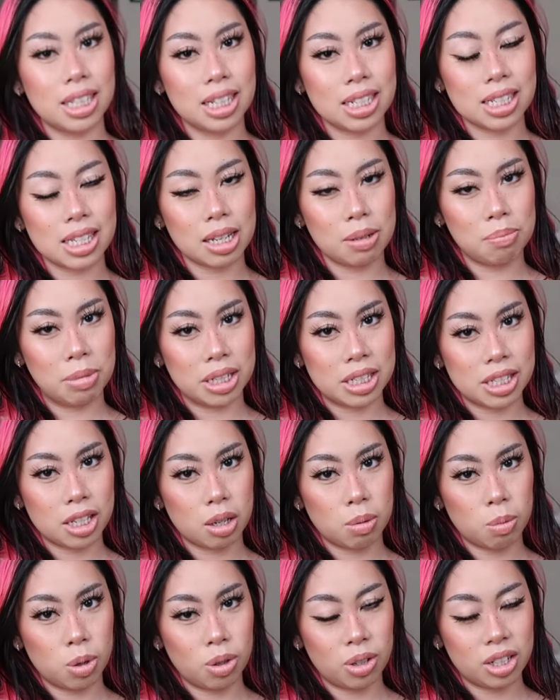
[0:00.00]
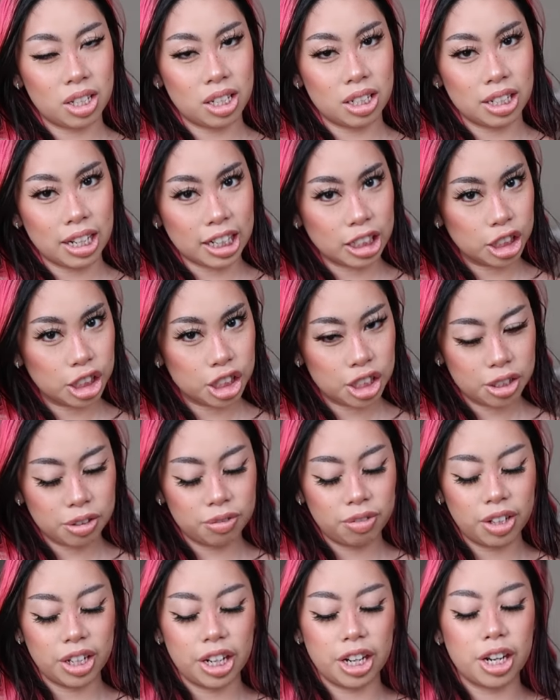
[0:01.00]
this in my Cinnamoroll
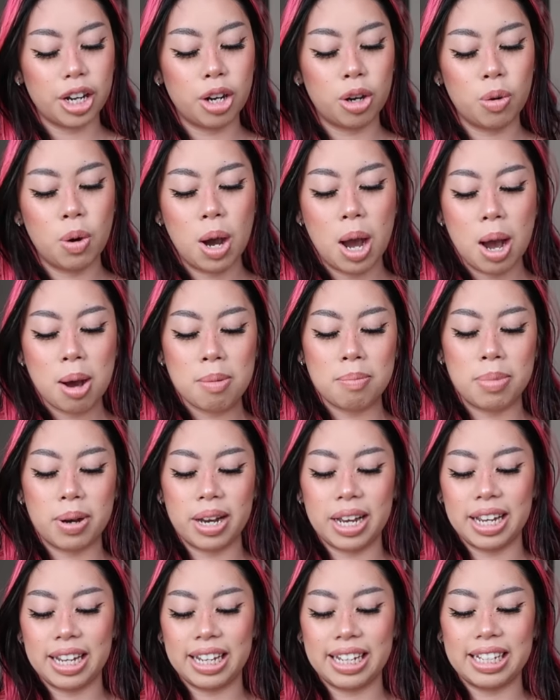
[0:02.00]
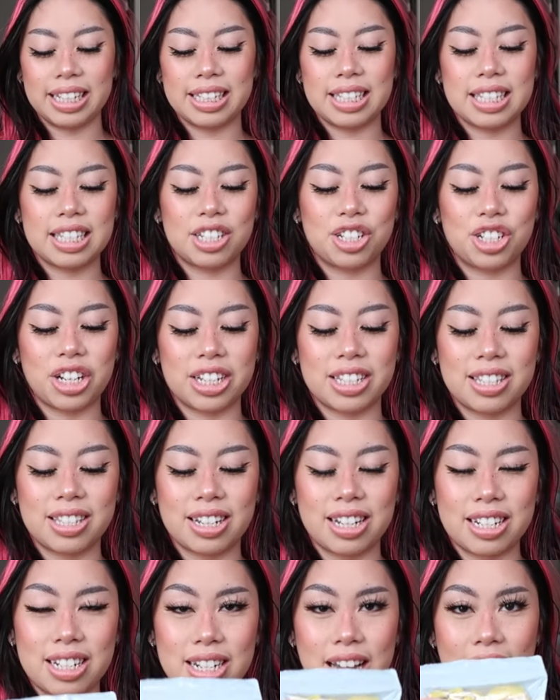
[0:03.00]
collection video but it's just
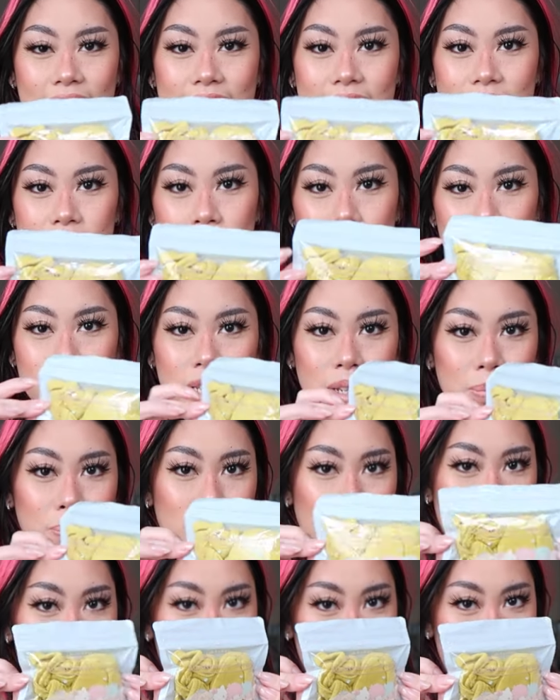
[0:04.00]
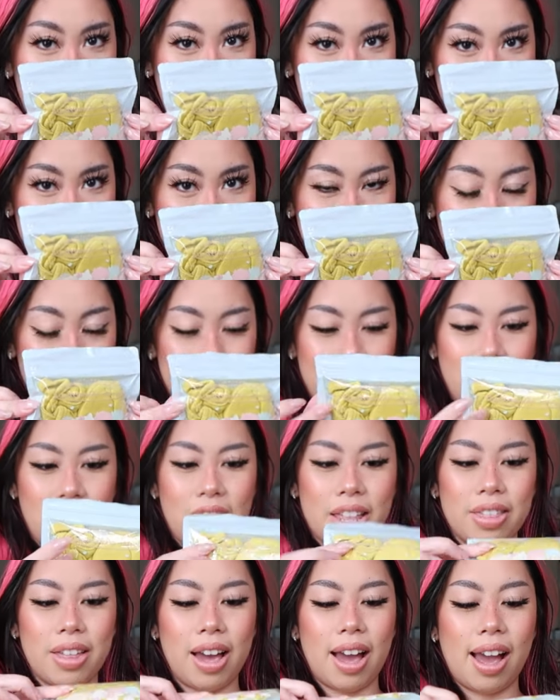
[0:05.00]
a tiny little Ziploc baggie
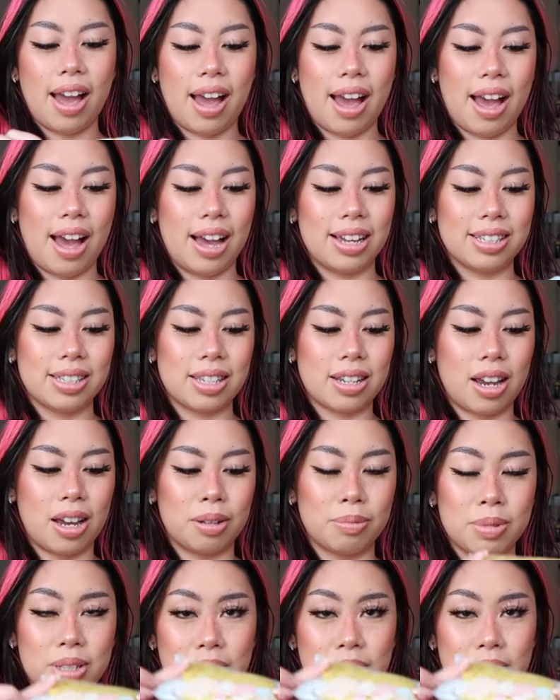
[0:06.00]
that has um,